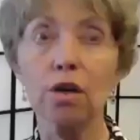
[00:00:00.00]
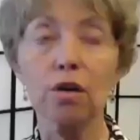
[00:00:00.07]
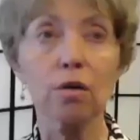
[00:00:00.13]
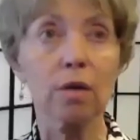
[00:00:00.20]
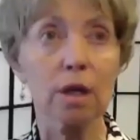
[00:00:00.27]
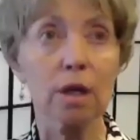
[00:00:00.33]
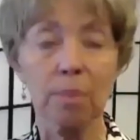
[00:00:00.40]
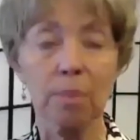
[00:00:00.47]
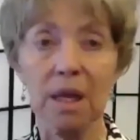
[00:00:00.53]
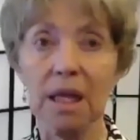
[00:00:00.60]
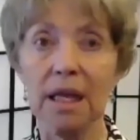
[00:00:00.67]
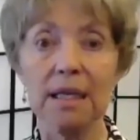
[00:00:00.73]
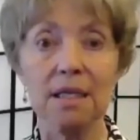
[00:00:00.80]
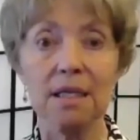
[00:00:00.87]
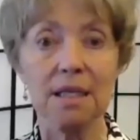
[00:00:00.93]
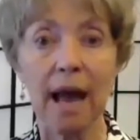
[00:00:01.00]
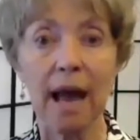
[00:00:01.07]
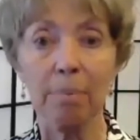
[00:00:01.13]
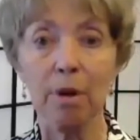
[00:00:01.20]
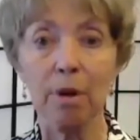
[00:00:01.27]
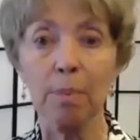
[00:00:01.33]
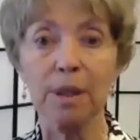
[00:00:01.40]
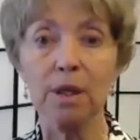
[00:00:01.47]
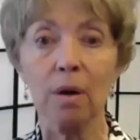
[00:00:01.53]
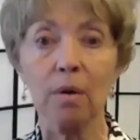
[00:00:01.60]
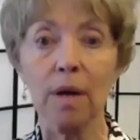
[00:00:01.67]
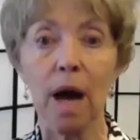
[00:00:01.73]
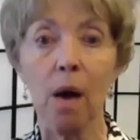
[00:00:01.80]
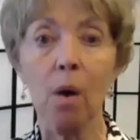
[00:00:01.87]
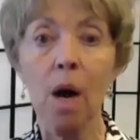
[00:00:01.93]
do, you can be the example, but
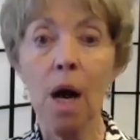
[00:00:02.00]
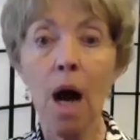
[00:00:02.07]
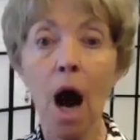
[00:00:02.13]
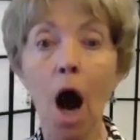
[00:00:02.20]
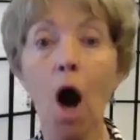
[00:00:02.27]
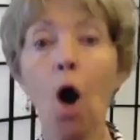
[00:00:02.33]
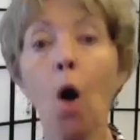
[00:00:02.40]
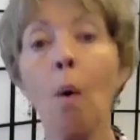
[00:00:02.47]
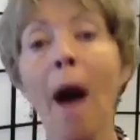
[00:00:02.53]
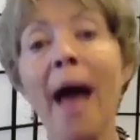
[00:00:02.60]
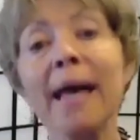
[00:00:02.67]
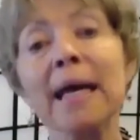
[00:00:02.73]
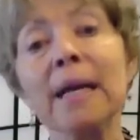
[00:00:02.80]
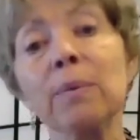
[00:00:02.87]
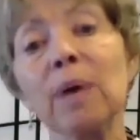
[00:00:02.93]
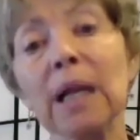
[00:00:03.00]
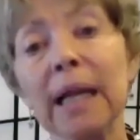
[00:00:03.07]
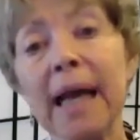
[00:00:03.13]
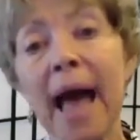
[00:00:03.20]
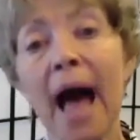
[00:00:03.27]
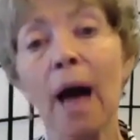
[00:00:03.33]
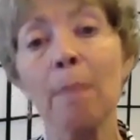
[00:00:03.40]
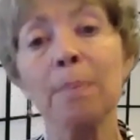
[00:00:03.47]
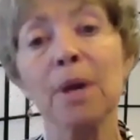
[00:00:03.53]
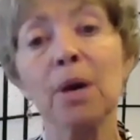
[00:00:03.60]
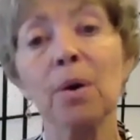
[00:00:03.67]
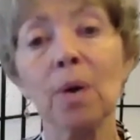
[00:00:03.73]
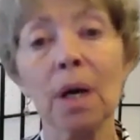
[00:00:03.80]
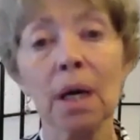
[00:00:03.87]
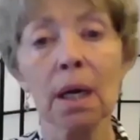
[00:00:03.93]
don't go, oh, I can really help
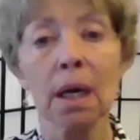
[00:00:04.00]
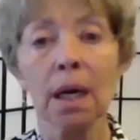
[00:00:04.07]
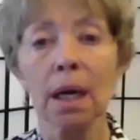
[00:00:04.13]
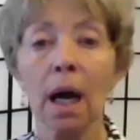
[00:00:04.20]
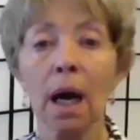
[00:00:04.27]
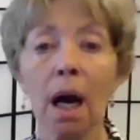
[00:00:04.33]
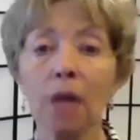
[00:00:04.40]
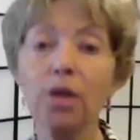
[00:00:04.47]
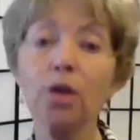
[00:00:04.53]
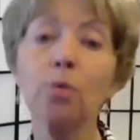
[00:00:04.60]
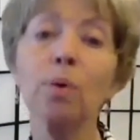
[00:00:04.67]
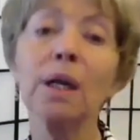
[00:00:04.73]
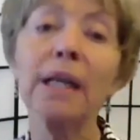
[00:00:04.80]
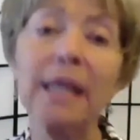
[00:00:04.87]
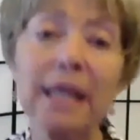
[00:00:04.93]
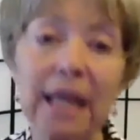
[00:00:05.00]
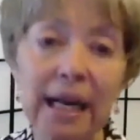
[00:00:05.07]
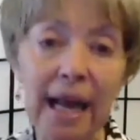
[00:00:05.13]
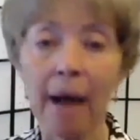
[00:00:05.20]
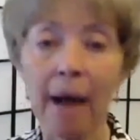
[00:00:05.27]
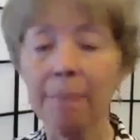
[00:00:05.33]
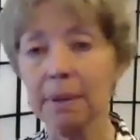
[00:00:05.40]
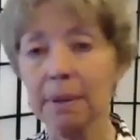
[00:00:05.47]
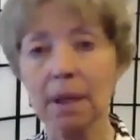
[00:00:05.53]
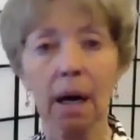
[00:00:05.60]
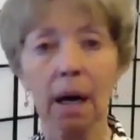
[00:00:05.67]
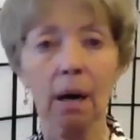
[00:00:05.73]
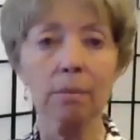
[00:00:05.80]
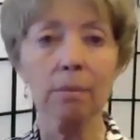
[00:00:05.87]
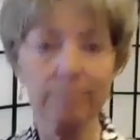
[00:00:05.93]
you. You really need help.
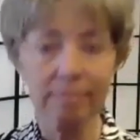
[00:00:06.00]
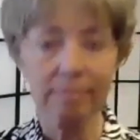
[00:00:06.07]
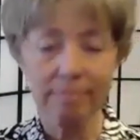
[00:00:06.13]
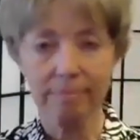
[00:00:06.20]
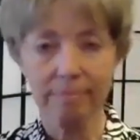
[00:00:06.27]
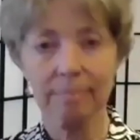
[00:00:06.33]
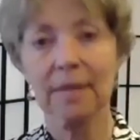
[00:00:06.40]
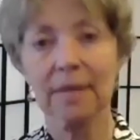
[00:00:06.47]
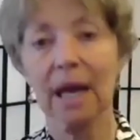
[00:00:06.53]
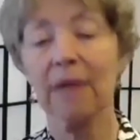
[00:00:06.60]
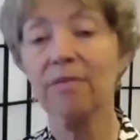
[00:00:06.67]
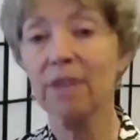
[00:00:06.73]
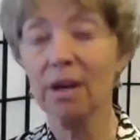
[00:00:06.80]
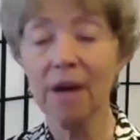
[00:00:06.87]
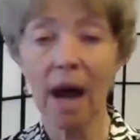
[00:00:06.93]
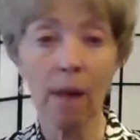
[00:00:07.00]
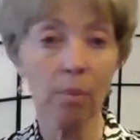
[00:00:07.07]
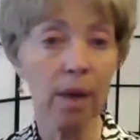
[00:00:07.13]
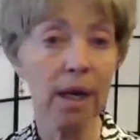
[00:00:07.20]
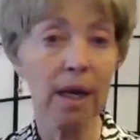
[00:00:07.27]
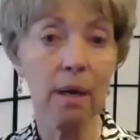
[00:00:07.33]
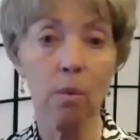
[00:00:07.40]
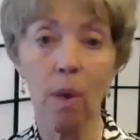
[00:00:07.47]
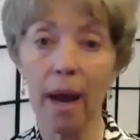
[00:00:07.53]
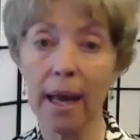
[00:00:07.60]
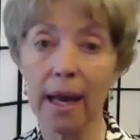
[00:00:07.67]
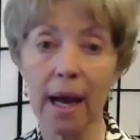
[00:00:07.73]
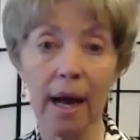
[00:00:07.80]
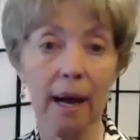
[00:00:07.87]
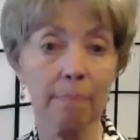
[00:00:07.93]
No. If they're not ready to
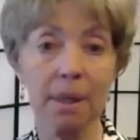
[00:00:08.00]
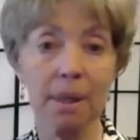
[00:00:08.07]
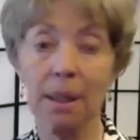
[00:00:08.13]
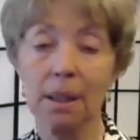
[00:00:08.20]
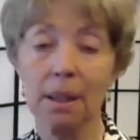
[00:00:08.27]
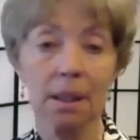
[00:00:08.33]
wake up,